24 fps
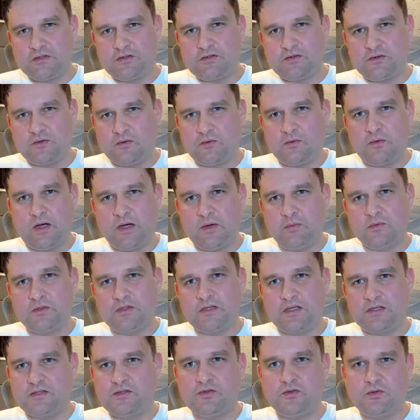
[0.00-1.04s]
So I
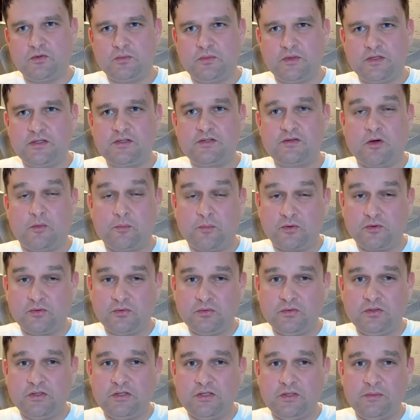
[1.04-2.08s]
would assume it's
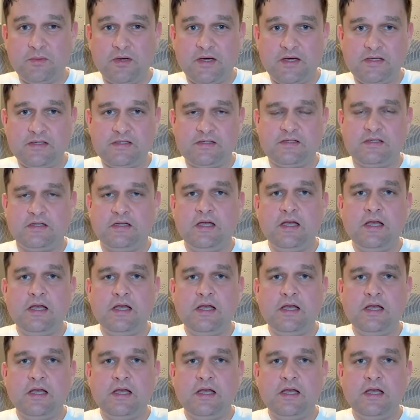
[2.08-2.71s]
opportunity-based,